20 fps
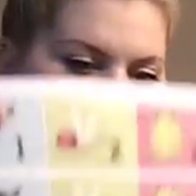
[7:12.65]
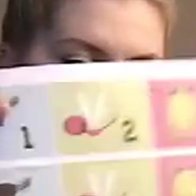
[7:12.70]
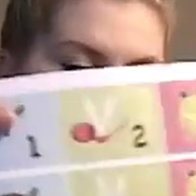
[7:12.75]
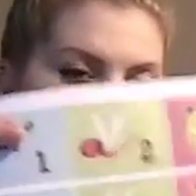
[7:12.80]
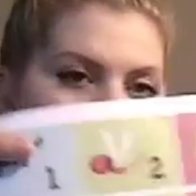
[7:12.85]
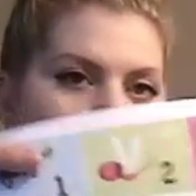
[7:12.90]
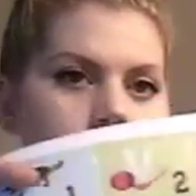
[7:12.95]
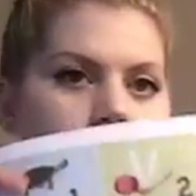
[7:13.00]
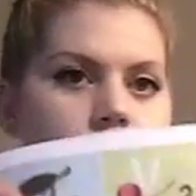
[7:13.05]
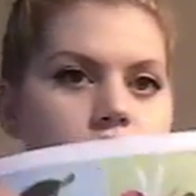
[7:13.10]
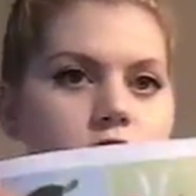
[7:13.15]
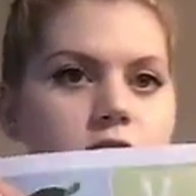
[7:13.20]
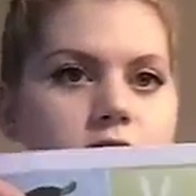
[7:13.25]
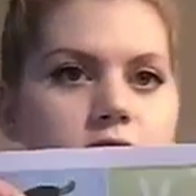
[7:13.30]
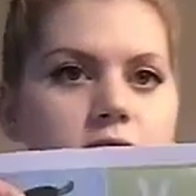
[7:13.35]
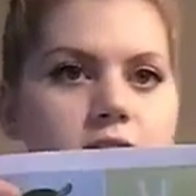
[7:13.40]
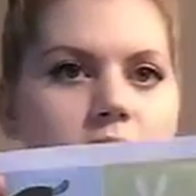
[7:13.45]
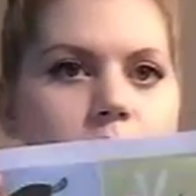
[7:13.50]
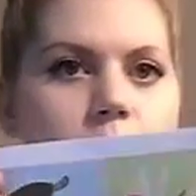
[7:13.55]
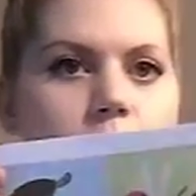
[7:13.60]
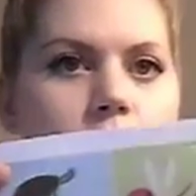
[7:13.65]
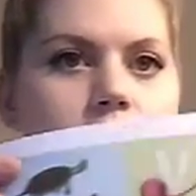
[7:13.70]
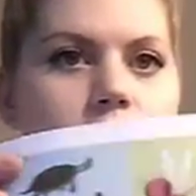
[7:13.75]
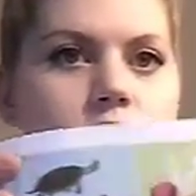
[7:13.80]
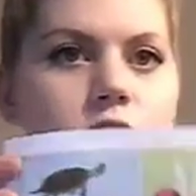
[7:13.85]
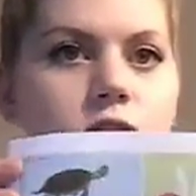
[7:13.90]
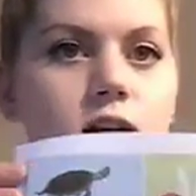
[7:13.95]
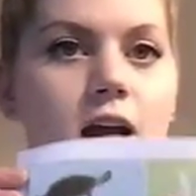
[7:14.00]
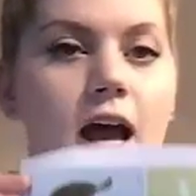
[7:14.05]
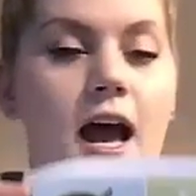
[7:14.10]
And she's able
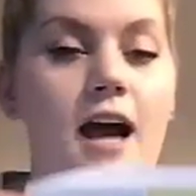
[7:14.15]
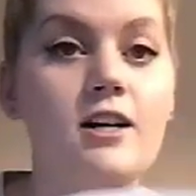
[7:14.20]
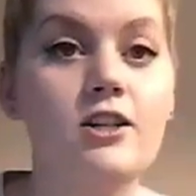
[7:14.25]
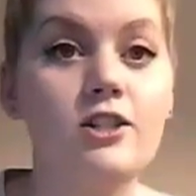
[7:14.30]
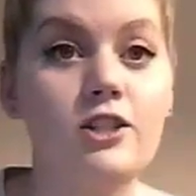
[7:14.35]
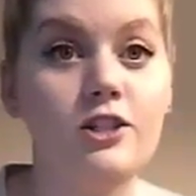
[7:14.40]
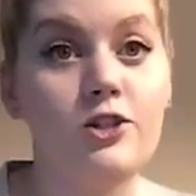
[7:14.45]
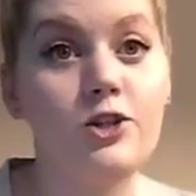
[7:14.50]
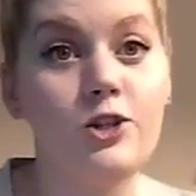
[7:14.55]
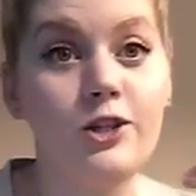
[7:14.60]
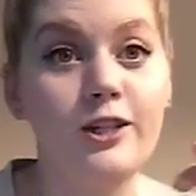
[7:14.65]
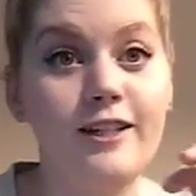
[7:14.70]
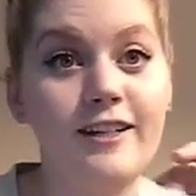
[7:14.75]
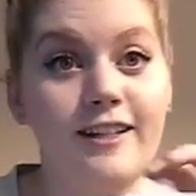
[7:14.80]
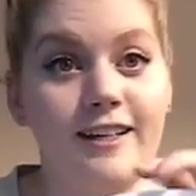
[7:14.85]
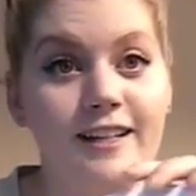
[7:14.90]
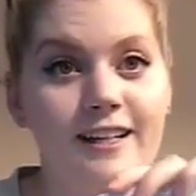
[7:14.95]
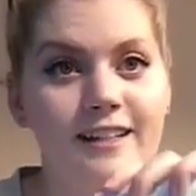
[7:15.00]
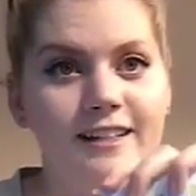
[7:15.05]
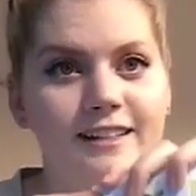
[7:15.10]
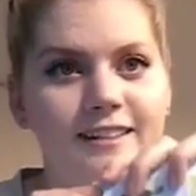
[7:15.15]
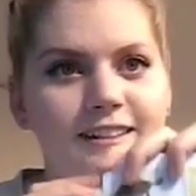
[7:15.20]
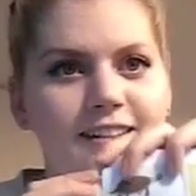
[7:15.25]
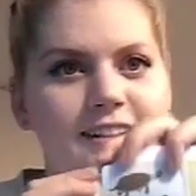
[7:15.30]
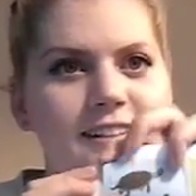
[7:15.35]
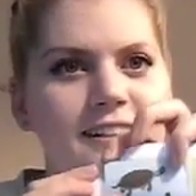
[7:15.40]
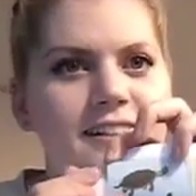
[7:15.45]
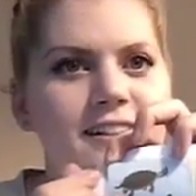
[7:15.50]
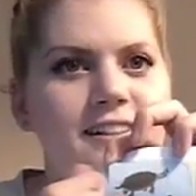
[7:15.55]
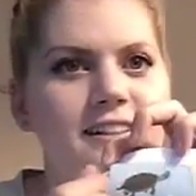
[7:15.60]
to, actually Trinity
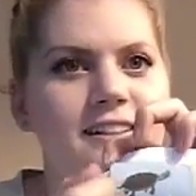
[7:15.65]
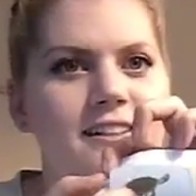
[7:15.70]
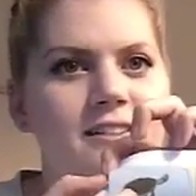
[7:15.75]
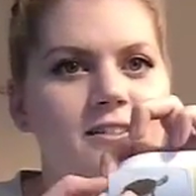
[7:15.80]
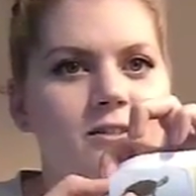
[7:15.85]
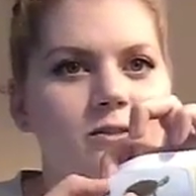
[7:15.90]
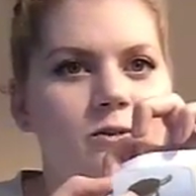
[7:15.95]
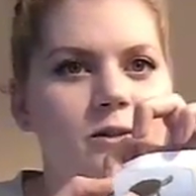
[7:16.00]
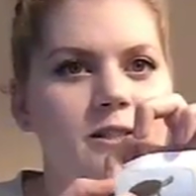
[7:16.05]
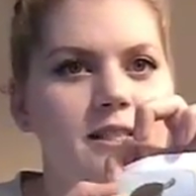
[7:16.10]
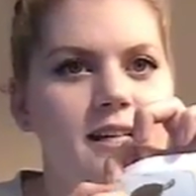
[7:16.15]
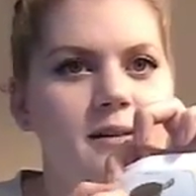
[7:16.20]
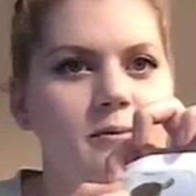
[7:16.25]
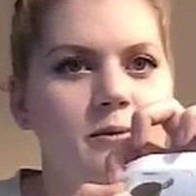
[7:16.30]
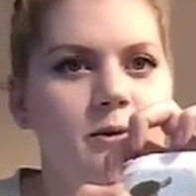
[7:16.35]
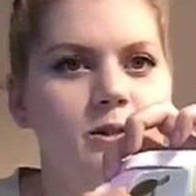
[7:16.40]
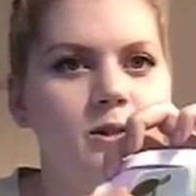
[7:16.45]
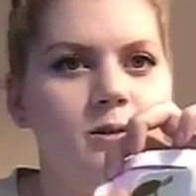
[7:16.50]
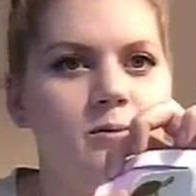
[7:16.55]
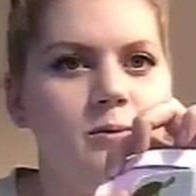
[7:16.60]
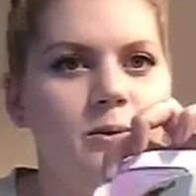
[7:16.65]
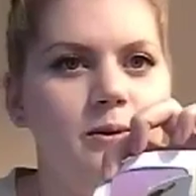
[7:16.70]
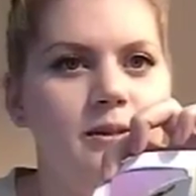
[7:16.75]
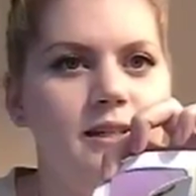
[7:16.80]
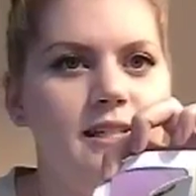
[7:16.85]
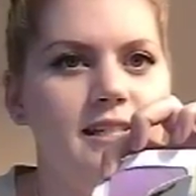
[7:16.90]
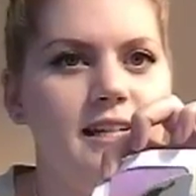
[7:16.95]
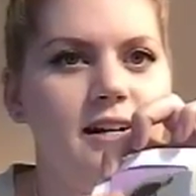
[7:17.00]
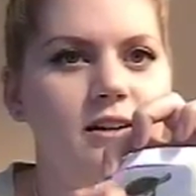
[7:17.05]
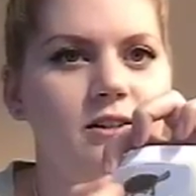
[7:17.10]
was able to pull
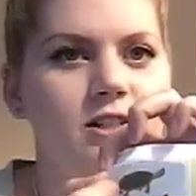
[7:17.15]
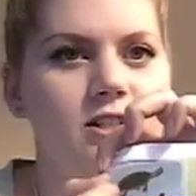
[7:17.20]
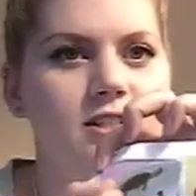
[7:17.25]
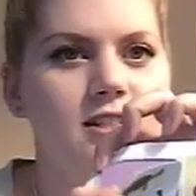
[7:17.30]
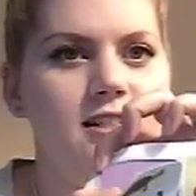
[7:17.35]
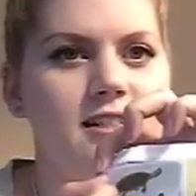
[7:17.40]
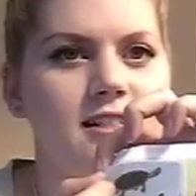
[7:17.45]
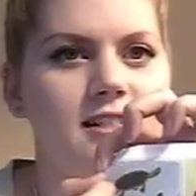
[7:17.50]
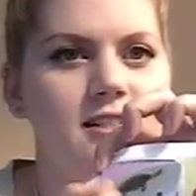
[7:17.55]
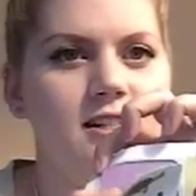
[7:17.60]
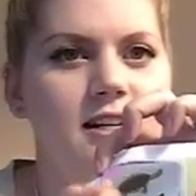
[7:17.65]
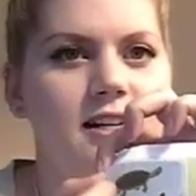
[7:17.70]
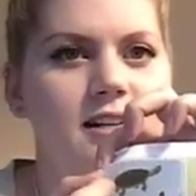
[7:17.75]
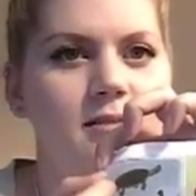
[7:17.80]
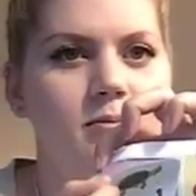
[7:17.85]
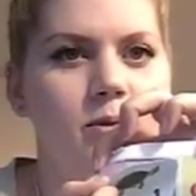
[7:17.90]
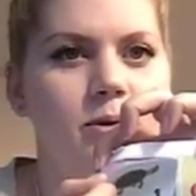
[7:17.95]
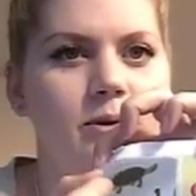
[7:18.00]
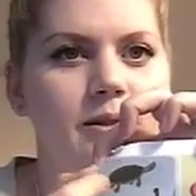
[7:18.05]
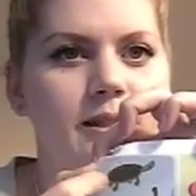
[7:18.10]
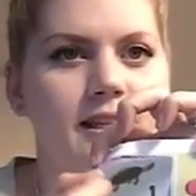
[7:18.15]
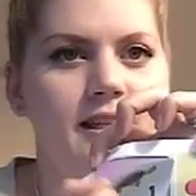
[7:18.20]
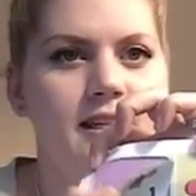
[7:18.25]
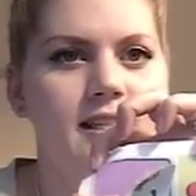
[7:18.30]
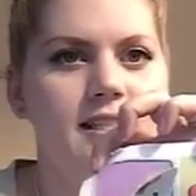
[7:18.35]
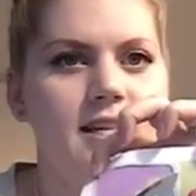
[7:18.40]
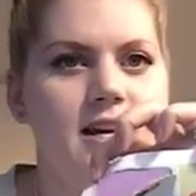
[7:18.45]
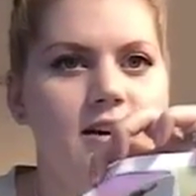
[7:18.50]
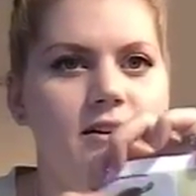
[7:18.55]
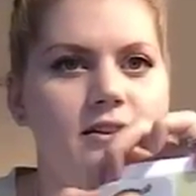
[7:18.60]
these out, she started pulling
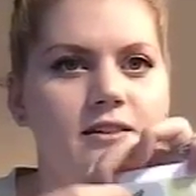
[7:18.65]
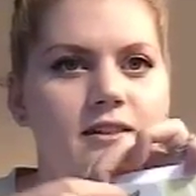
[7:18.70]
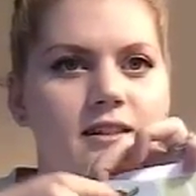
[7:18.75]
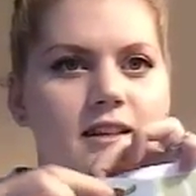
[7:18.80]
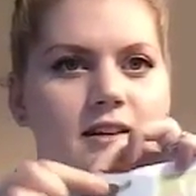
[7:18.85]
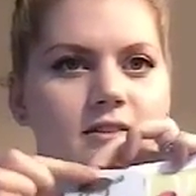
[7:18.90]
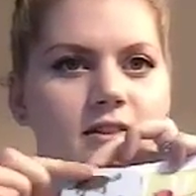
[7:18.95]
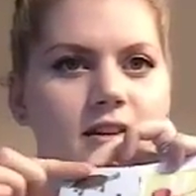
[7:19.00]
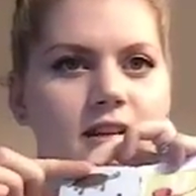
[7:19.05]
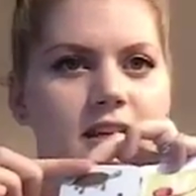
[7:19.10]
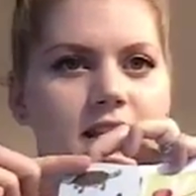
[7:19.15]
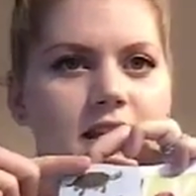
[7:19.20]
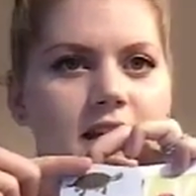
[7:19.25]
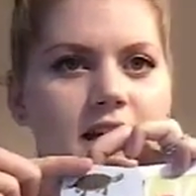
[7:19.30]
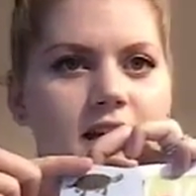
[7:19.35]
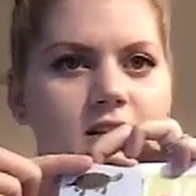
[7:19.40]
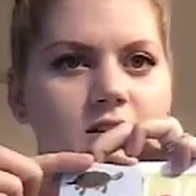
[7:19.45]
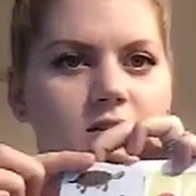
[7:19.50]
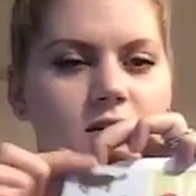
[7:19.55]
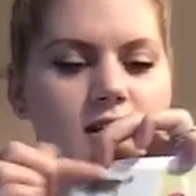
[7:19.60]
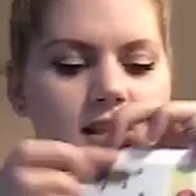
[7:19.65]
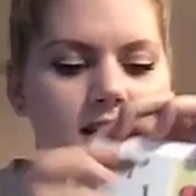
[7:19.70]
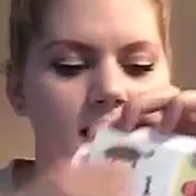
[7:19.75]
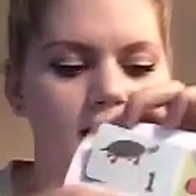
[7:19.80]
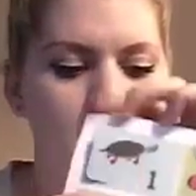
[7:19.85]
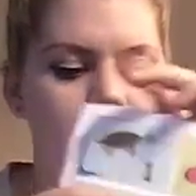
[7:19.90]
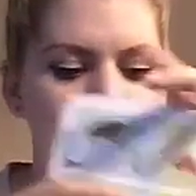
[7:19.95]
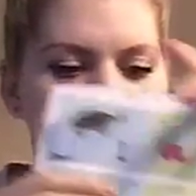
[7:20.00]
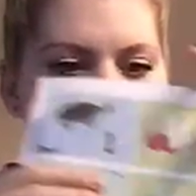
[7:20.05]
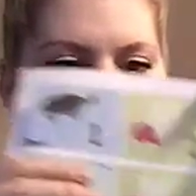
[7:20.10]
these out. They really like doing
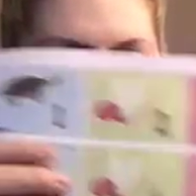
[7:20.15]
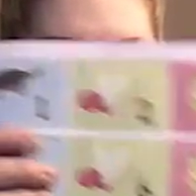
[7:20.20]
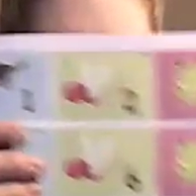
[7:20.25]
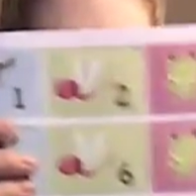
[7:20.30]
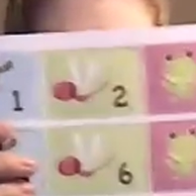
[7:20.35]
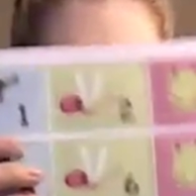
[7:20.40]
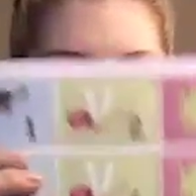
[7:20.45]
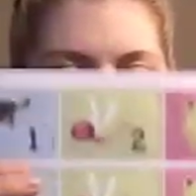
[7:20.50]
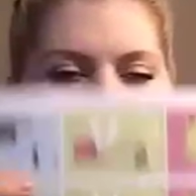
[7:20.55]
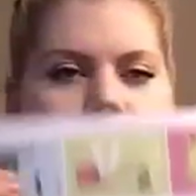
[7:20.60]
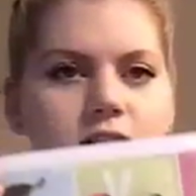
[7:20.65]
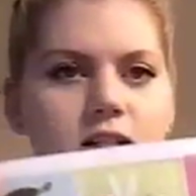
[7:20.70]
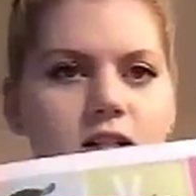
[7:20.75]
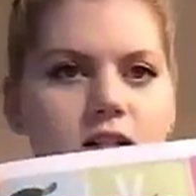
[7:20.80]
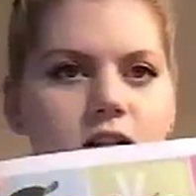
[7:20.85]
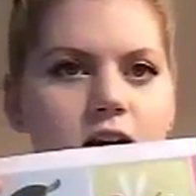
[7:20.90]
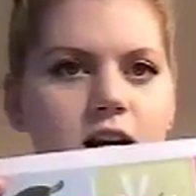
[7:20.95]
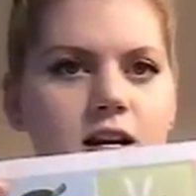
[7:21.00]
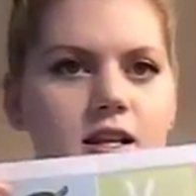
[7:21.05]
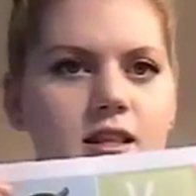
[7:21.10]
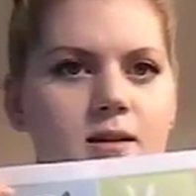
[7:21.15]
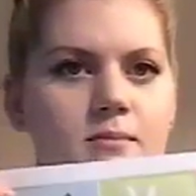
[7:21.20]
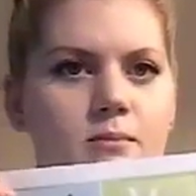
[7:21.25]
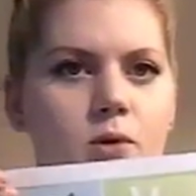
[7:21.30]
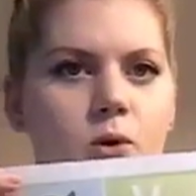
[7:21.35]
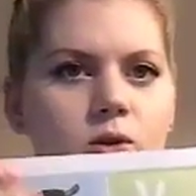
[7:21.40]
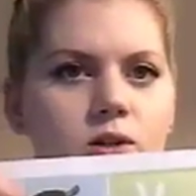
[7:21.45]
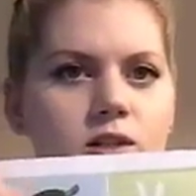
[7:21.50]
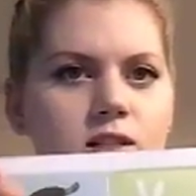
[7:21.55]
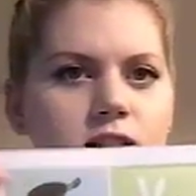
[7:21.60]
that. So it uses a lot of their
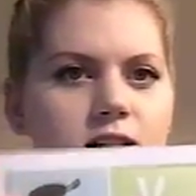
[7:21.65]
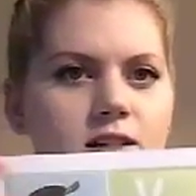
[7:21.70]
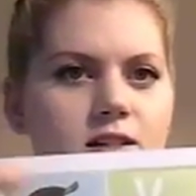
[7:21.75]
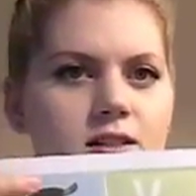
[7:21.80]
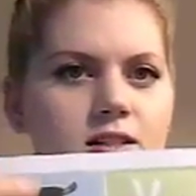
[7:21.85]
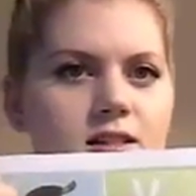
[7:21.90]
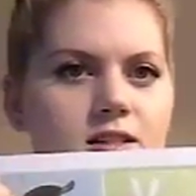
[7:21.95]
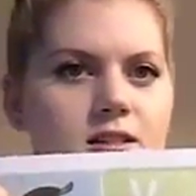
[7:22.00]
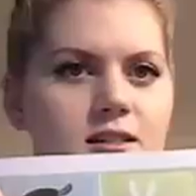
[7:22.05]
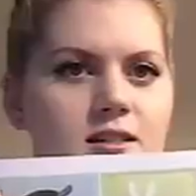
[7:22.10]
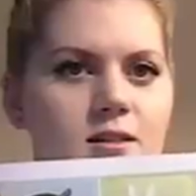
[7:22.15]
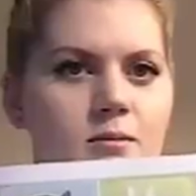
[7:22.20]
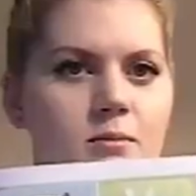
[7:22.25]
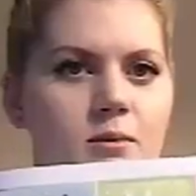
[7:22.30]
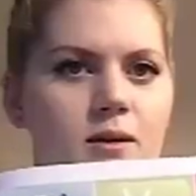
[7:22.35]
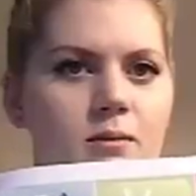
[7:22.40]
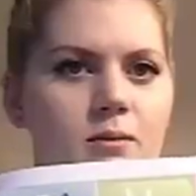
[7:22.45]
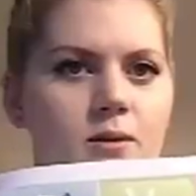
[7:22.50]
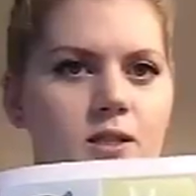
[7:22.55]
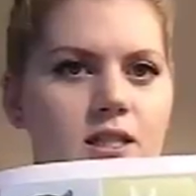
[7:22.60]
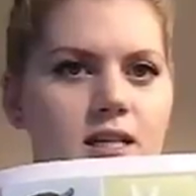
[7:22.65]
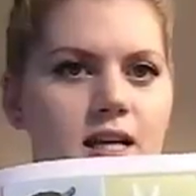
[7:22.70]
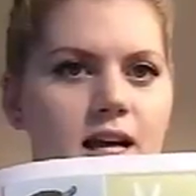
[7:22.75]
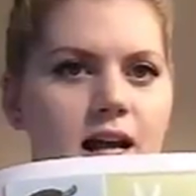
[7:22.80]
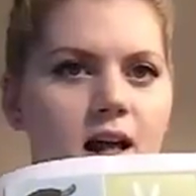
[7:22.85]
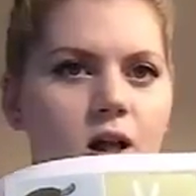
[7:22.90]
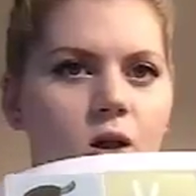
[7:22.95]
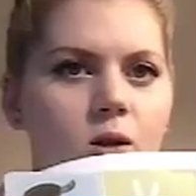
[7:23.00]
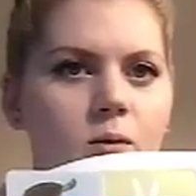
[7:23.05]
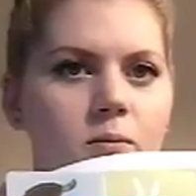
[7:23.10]
motor skills to be able to
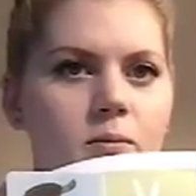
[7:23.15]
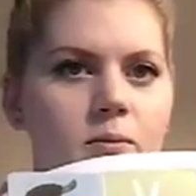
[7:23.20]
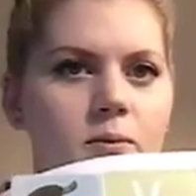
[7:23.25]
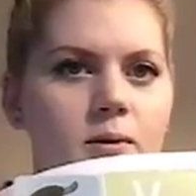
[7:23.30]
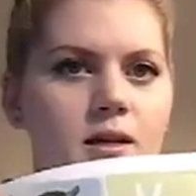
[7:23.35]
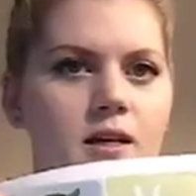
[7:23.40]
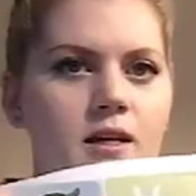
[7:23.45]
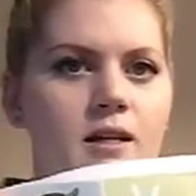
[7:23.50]
help